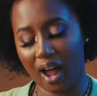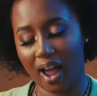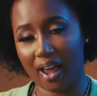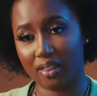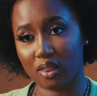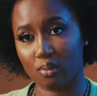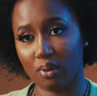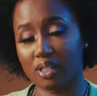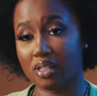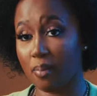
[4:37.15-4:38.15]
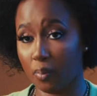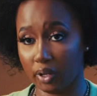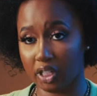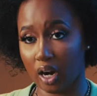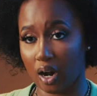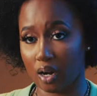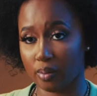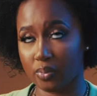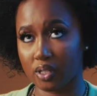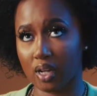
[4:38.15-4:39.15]
I had three separate
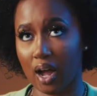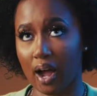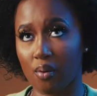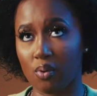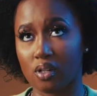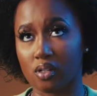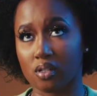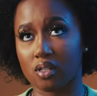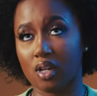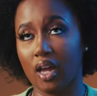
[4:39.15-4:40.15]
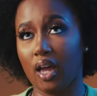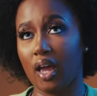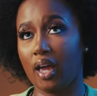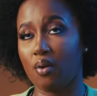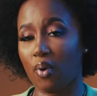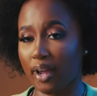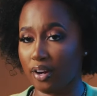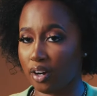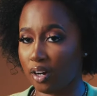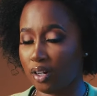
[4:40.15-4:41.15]
jobs. I was a
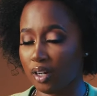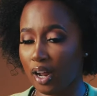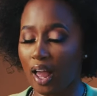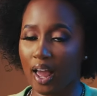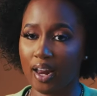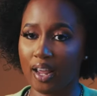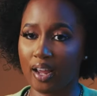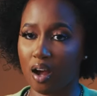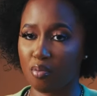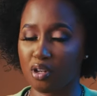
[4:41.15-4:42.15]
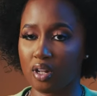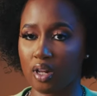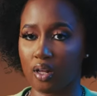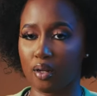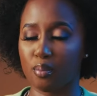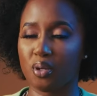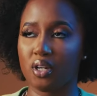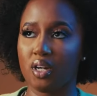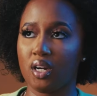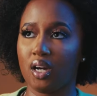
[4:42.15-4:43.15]
waiter at a comedy club.
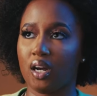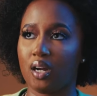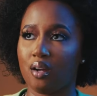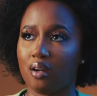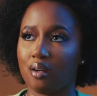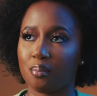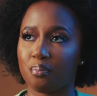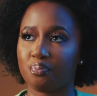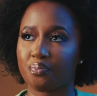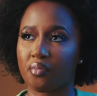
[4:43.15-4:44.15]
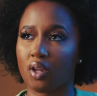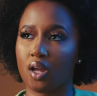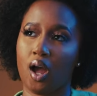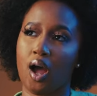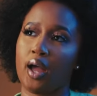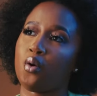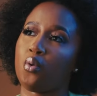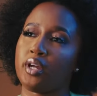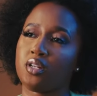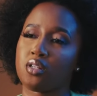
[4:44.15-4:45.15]
Um, I
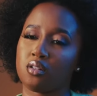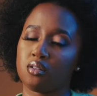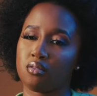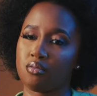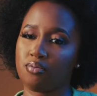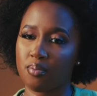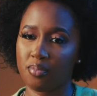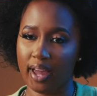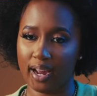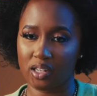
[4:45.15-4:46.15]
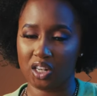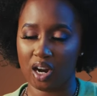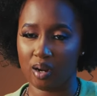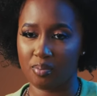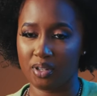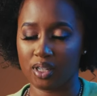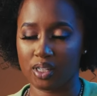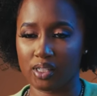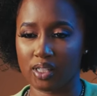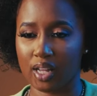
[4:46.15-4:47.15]
quit from that job
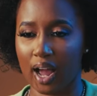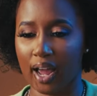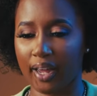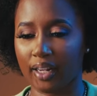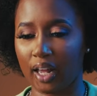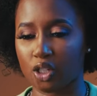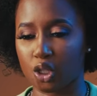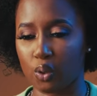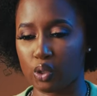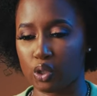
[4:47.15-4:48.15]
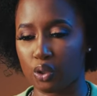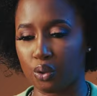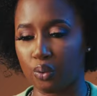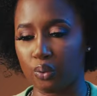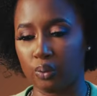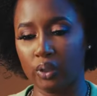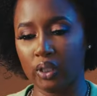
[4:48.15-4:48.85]
because I had like shows to do